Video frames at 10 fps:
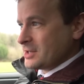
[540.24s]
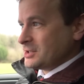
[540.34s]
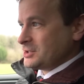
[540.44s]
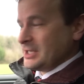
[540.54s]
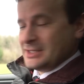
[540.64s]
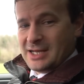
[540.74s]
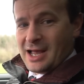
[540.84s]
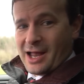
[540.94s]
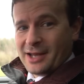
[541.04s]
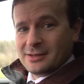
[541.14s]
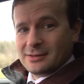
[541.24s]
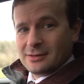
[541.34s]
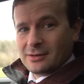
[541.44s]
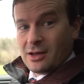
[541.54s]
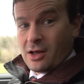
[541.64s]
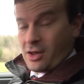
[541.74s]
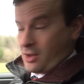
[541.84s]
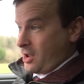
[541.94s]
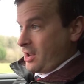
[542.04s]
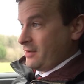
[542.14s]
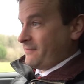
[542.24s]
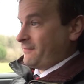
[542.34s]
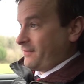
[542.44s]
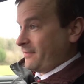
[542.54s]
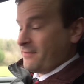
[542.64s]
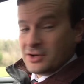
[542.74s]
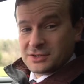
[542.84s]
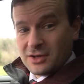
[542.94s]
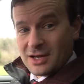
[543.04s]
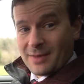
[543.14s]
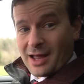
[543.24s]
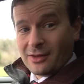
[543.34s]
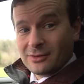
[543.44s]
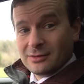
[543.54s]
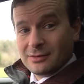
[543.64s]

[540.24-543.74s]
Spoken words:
as the GTI for the first 30 mile.